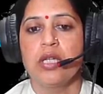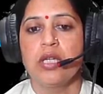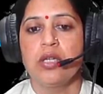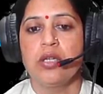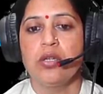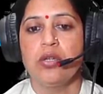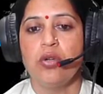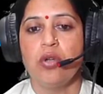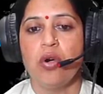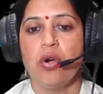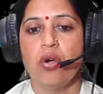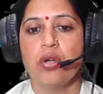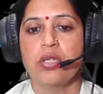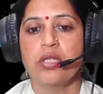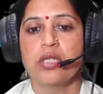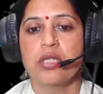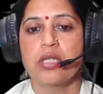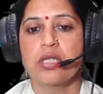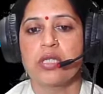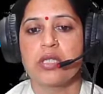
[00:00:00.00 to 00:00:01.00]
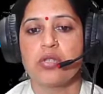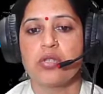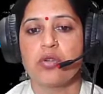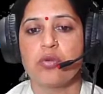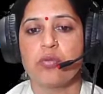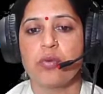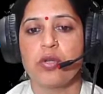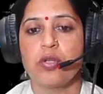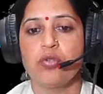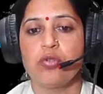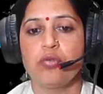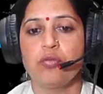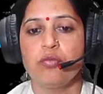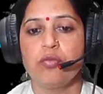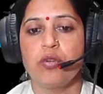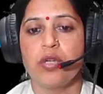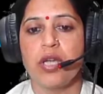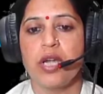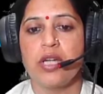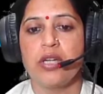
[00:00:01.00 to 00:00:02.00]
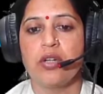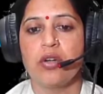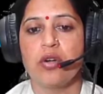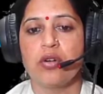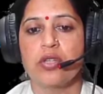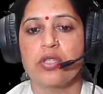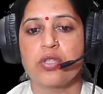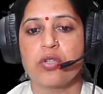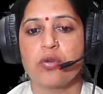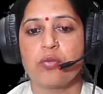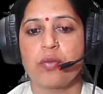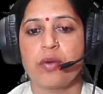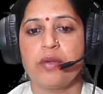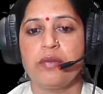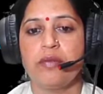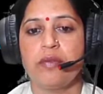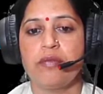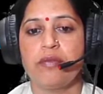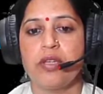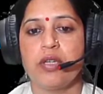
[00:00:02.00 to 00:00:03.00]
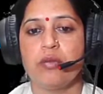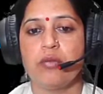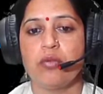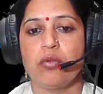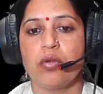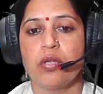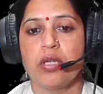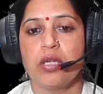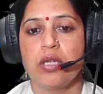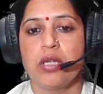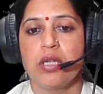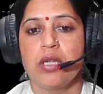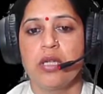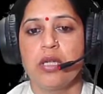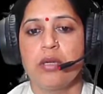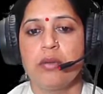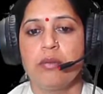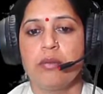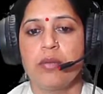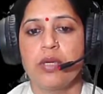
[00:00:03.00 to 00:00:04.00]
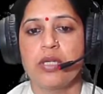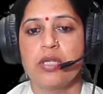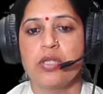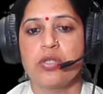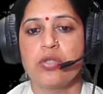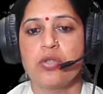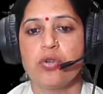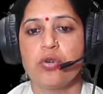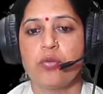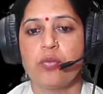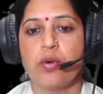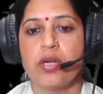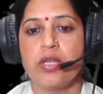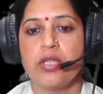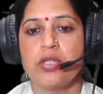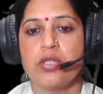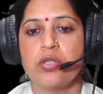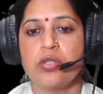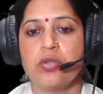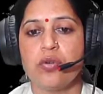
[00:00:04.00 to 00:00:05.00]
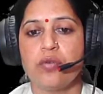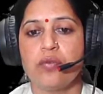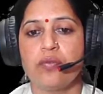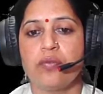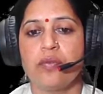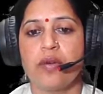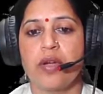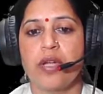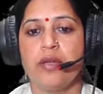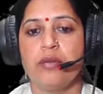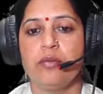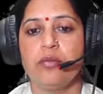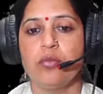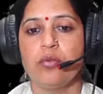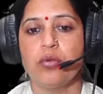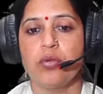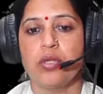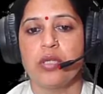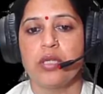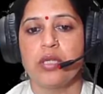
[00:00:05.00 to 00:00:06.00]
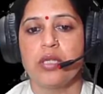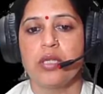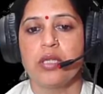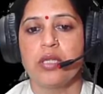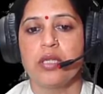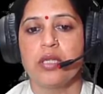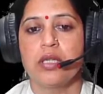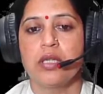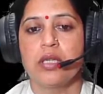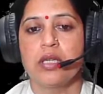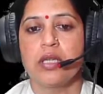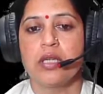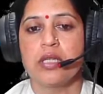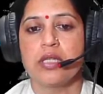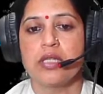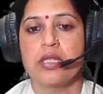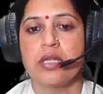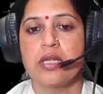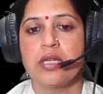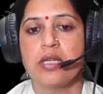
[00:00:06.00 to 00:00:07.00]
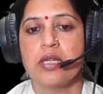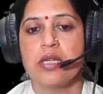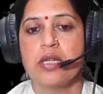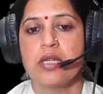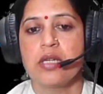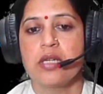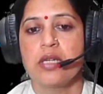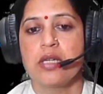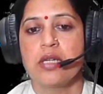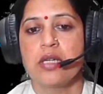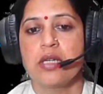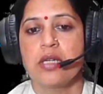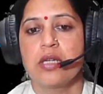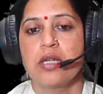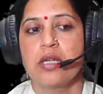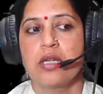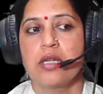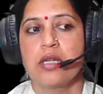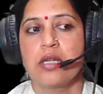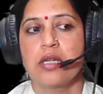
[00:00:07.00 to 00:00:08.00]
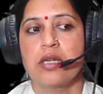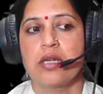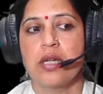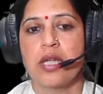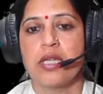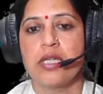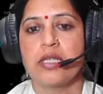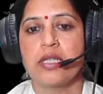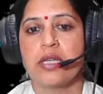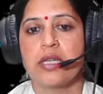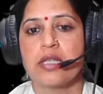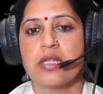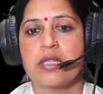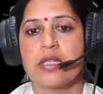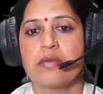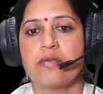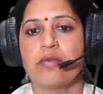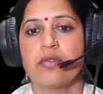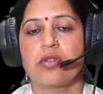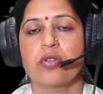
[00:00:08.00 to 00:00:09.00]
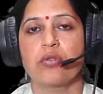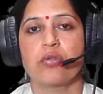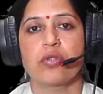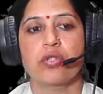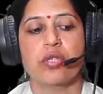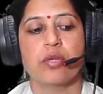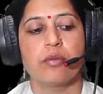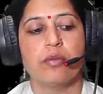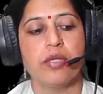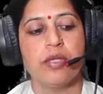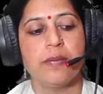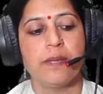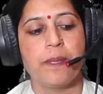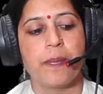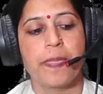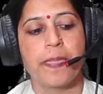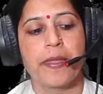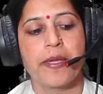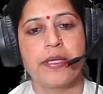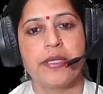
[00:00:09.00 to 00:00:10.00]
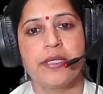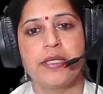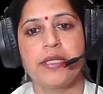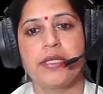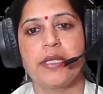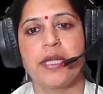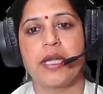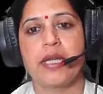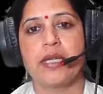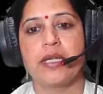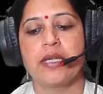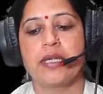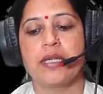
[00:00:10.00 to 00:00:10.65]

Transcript: not 0.2 mole, and not 0.15 mole, but 0.05 mole is the right answer for the question number 10.